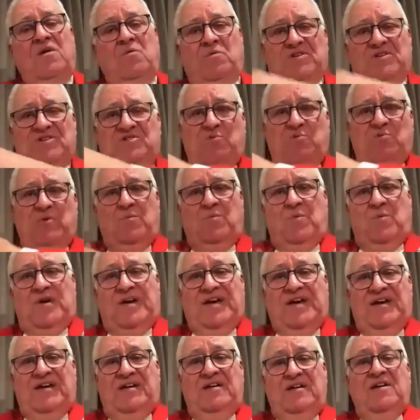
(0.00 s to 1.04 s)
which we
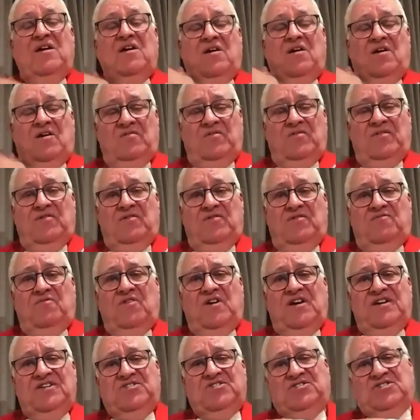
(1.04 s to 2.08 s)
wear on the
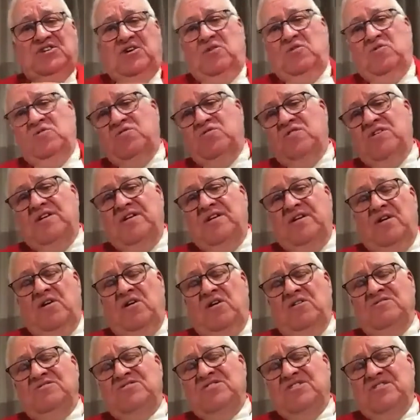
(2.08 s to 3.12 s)
right shoulder and
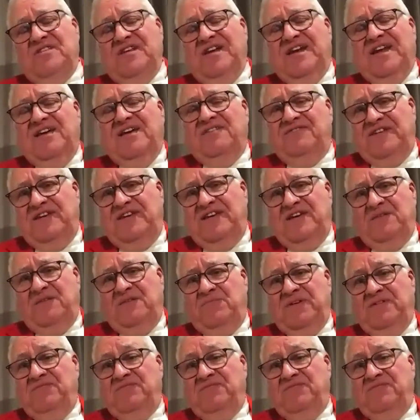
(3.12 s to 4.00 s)
onto the left hip.